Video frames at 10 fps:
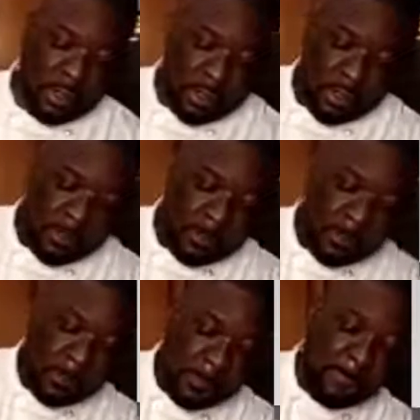those
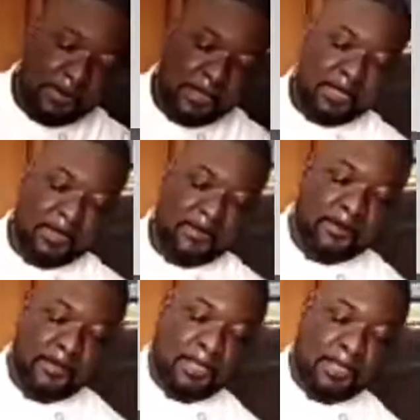particular types of grits
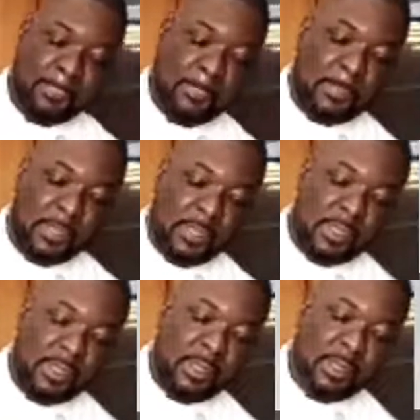instead of using the
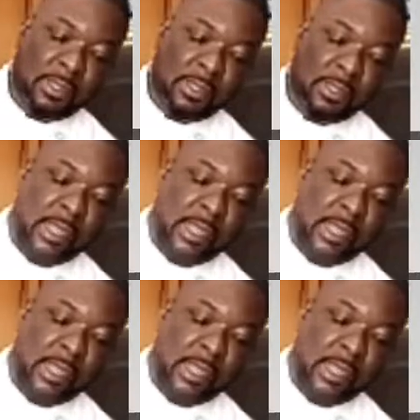processed ones?